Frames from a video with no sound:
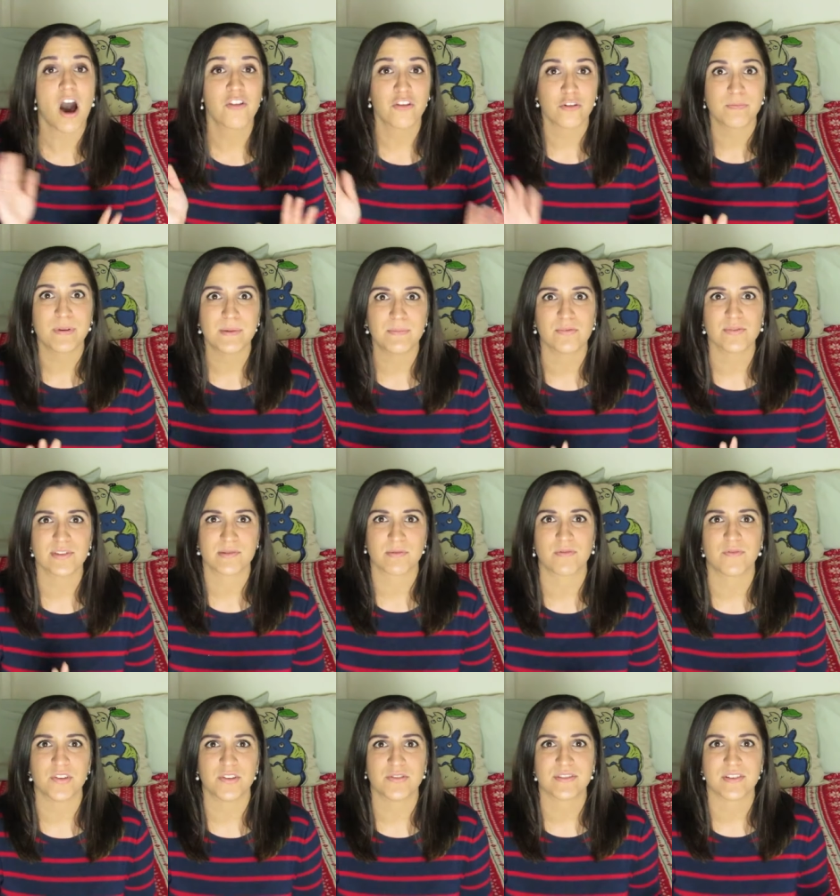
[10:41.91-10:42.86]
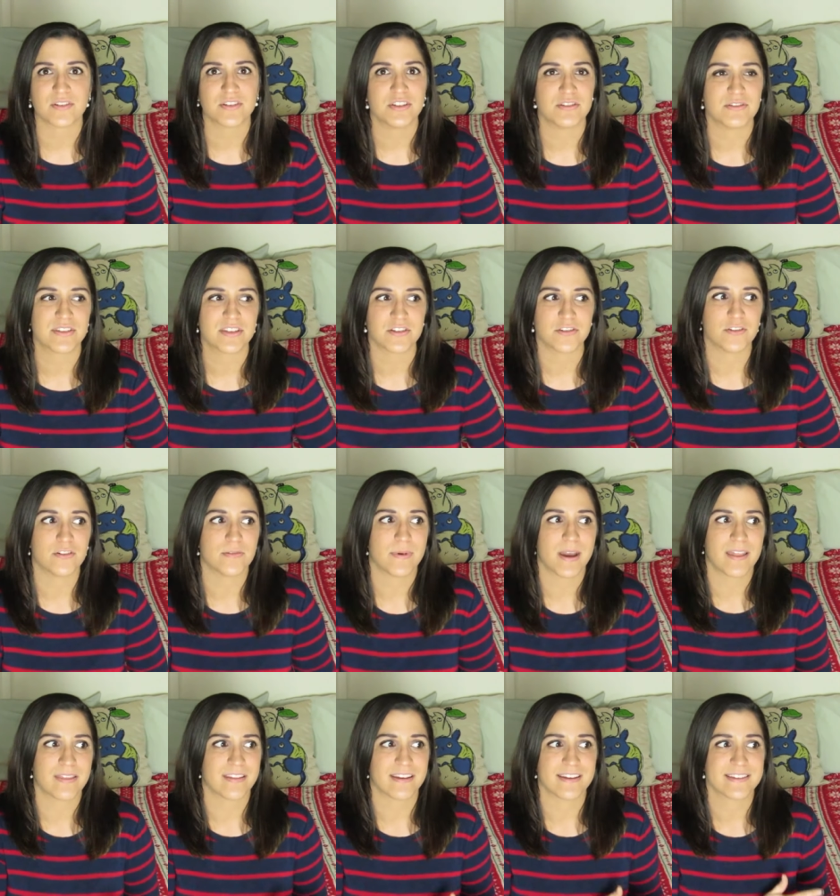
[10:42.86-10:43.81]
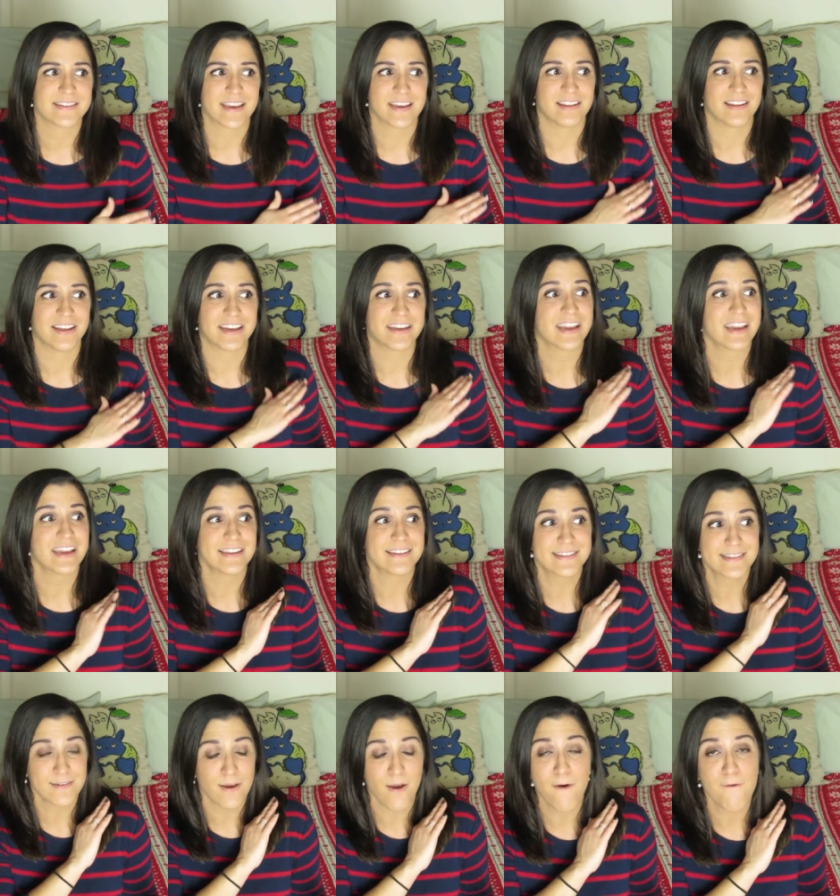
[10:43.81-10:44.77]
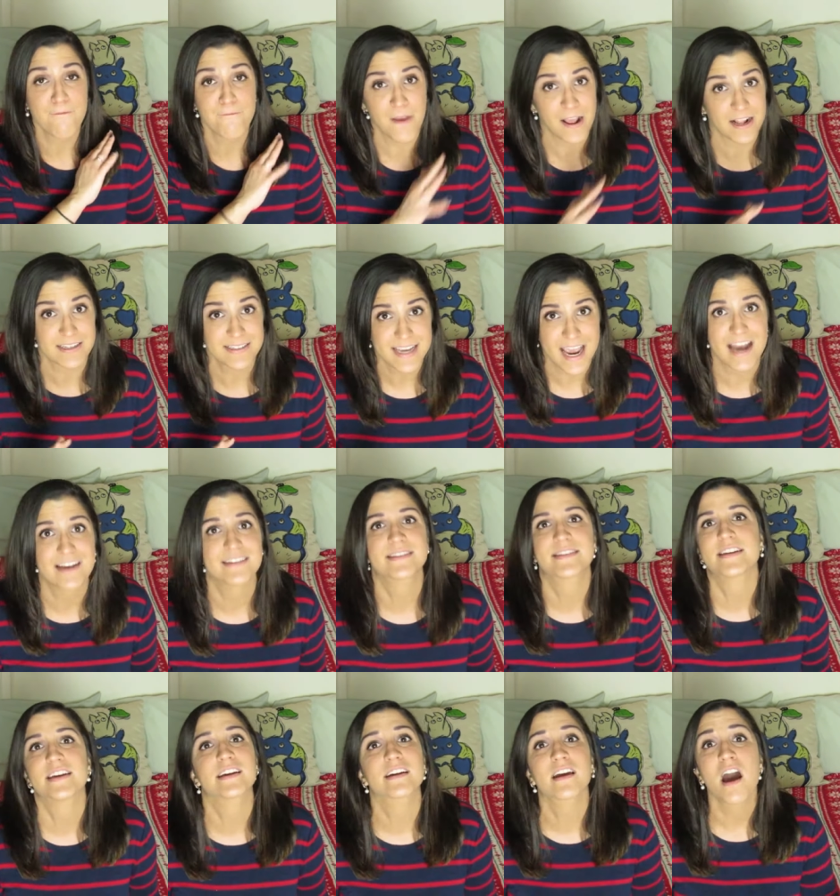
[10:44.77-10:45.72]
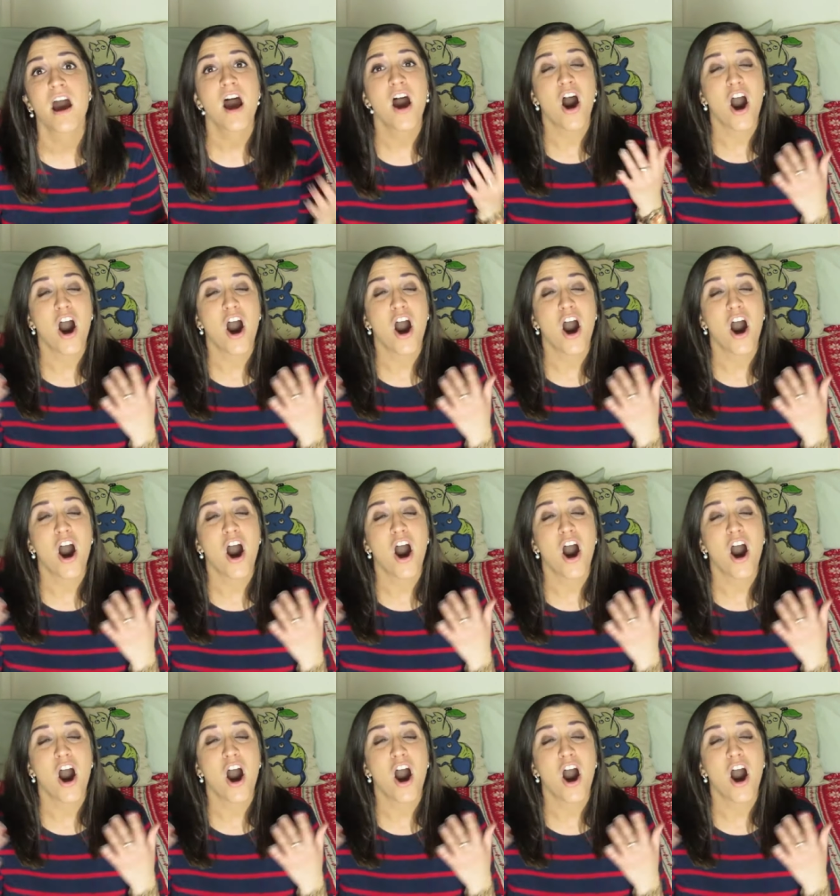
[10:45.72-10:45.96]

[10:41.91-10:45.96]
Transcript: other people's reviews on YouTube and they said like it's fantastic.